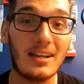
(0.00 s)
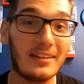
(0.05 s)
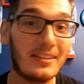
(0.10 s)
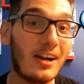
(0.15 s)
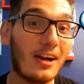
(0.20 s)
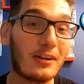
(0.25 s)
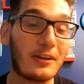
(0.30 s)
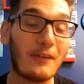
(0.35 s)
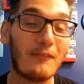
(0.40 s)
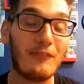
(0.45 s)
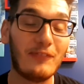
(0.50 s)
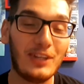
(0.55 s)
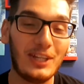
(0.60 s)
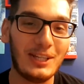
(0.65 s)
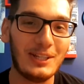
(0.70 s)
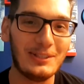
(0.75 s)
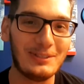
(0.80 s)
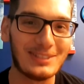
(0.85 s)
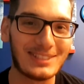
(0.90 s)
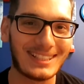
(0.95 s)
I got
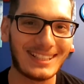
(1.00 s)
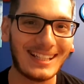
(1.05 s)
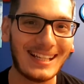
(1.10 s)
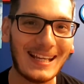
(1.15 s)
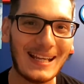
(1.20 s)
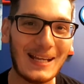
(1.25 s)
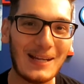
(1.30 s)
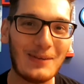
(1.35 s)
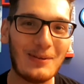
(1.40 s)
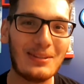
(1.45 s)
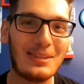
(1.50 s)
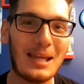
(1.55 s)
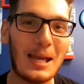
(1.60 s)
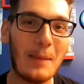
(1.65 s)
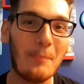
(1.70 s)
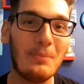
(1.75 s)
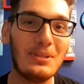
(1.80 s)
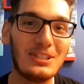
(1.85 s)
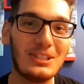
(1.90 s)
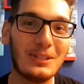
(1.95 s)
confused with
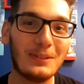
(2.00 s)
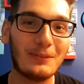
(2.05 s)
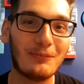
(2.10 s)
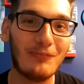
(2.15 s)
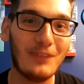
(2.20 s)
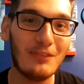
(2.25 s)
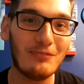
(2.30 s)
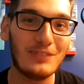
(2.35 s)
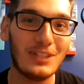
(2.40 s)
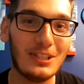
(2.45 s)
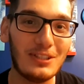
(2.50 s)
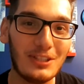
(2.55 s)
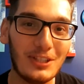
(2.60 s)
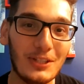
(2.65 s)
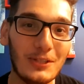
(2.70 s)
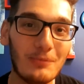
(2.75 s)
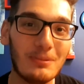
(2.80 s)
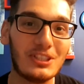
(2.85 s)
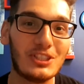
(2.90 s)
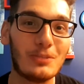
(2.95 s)
episode
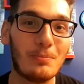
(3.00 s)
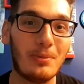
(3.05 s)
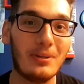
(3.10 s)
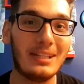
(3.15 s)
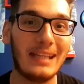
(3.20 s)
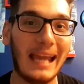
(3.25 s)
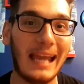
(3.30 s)
52, which